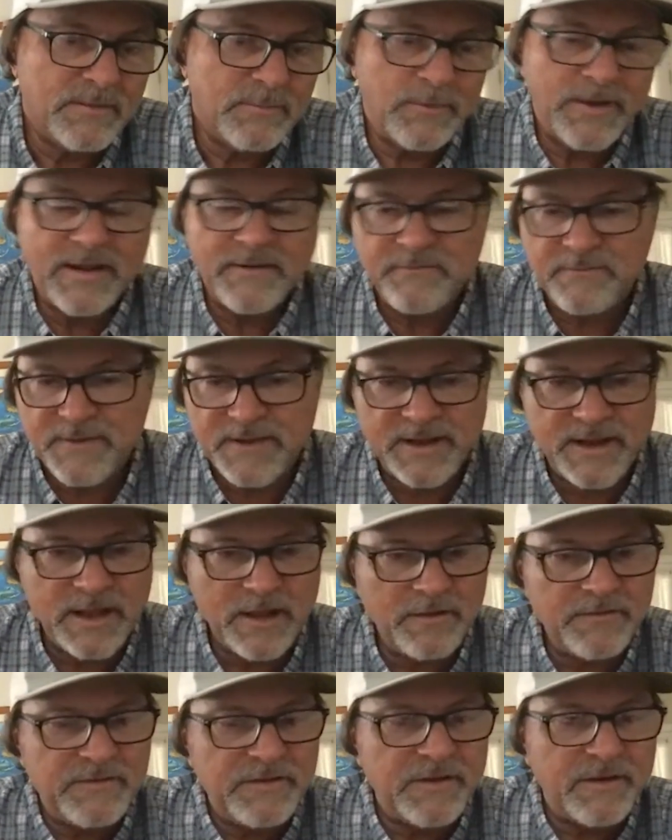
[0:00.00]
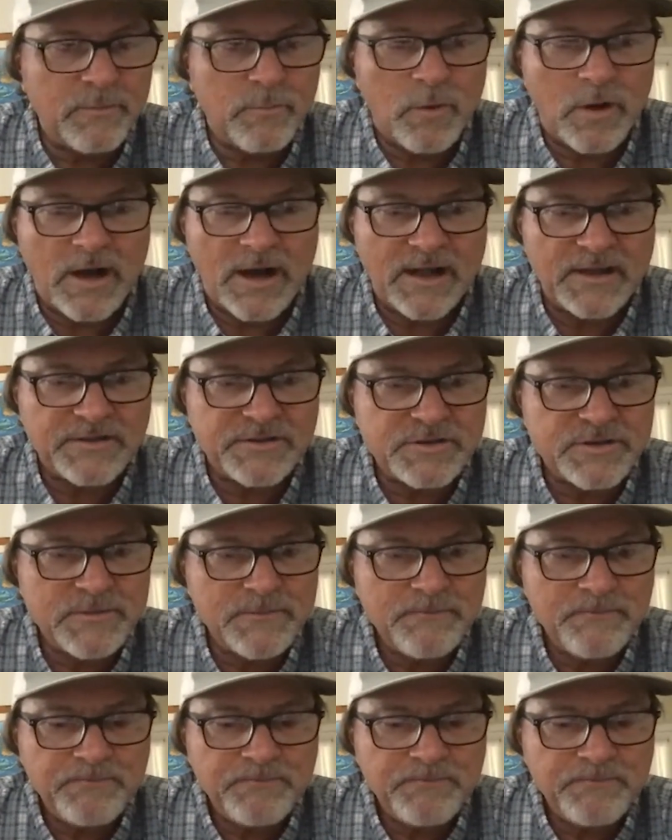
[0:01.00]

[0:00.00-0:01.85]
We have videos you can watch.